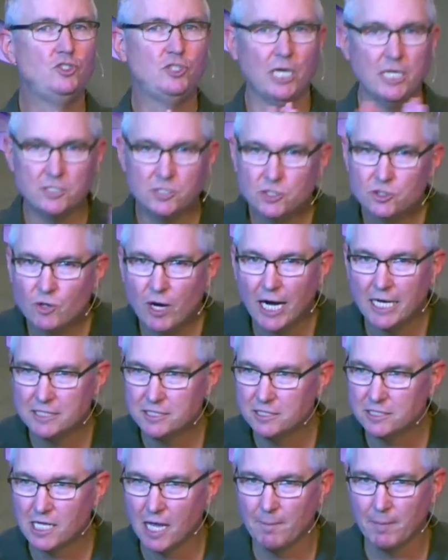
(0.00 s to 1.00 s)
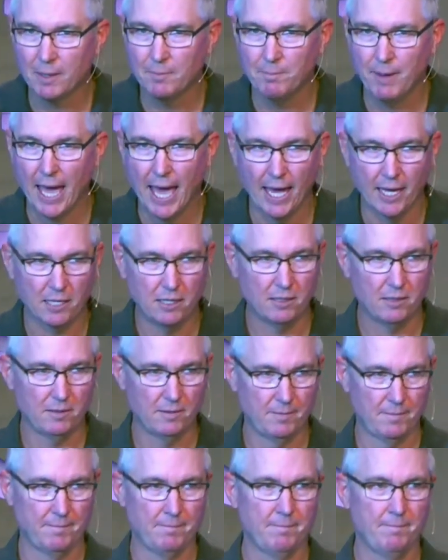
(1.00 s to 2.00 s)
Jesus Christ is coming back.
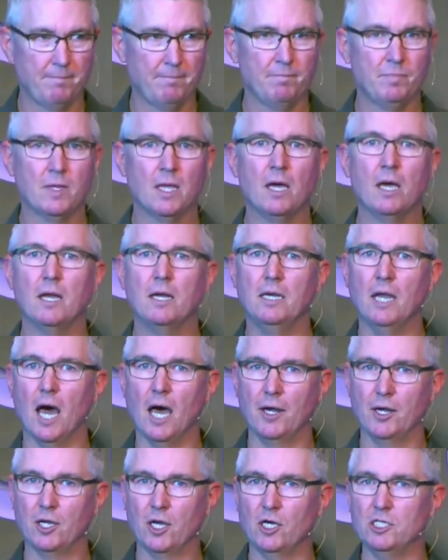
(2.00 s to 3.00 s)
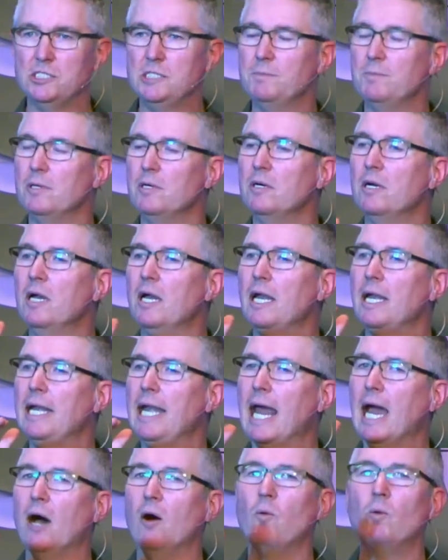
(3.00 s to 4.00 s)
Non-negotiable.
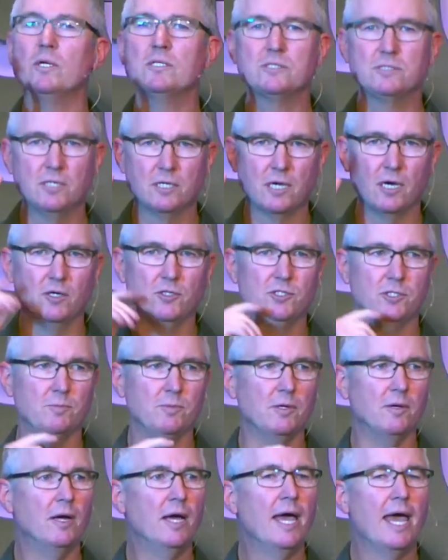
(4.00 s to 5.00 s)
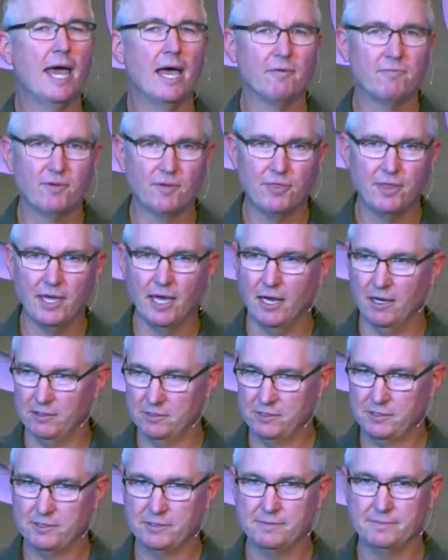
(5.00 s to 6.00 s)
Now, what's negotiable? Everything
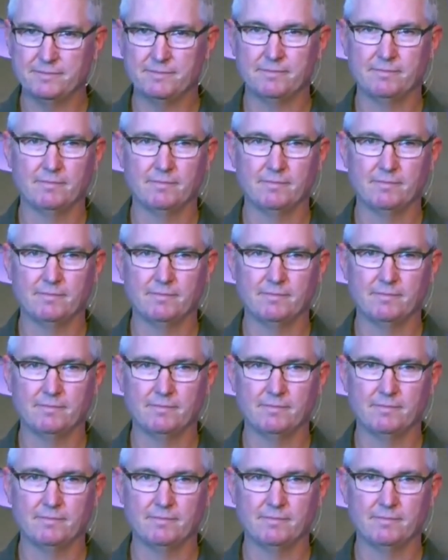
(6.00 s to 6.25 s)
else.